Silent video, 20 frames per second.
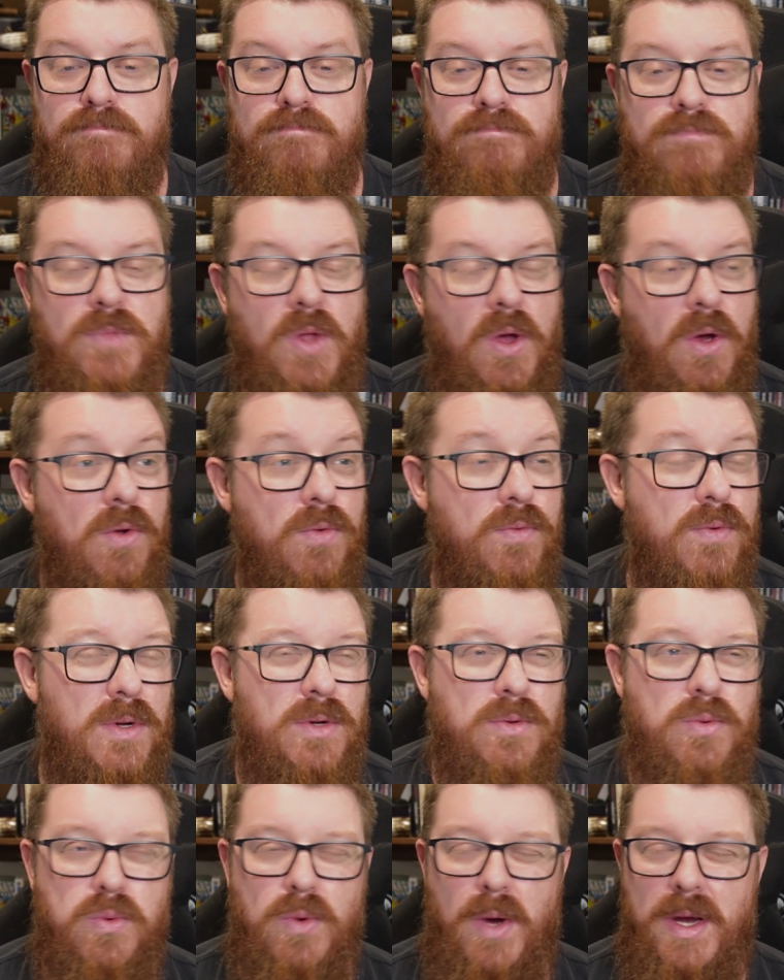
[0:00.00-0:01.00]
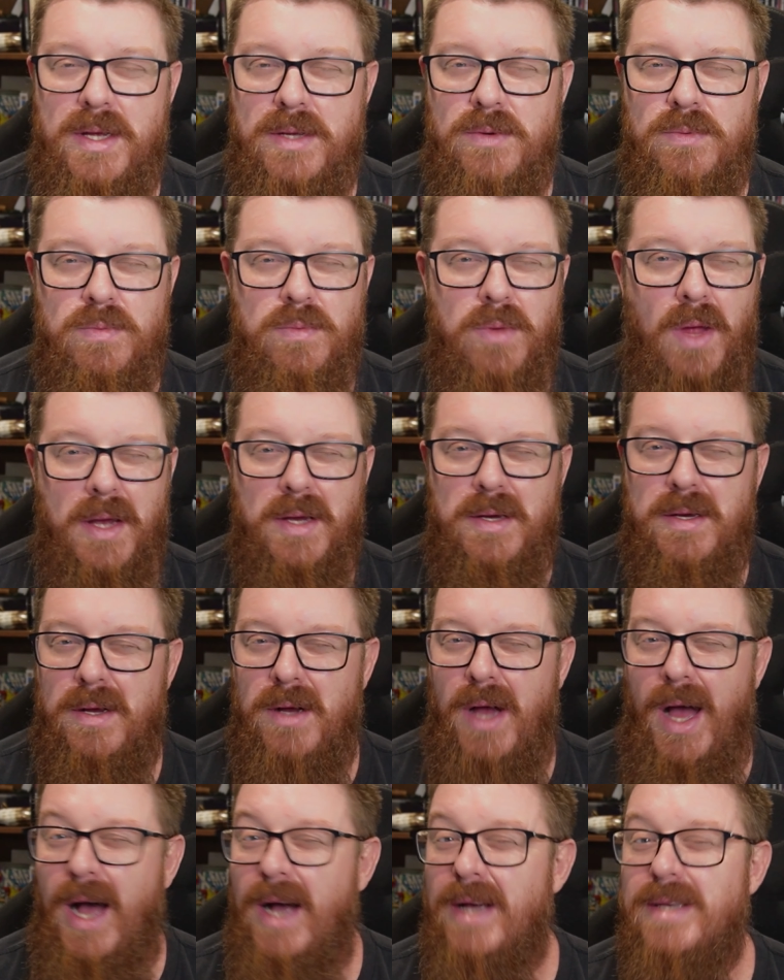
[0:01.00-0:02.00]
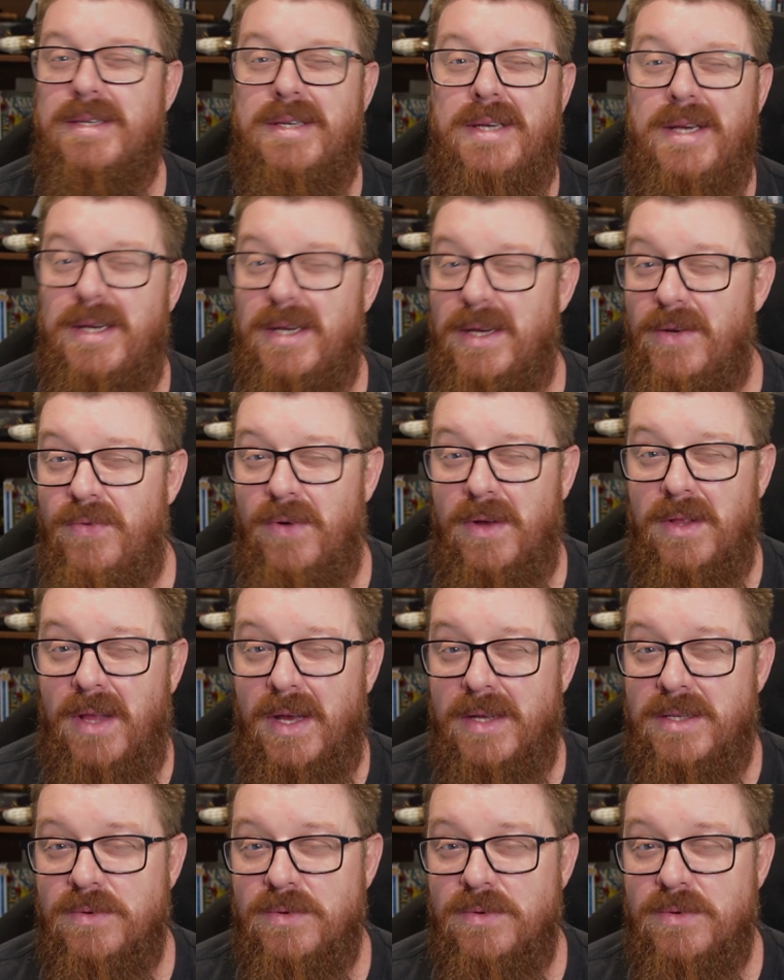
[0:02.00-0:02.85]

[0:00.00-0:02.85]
No request, like asking if I'd like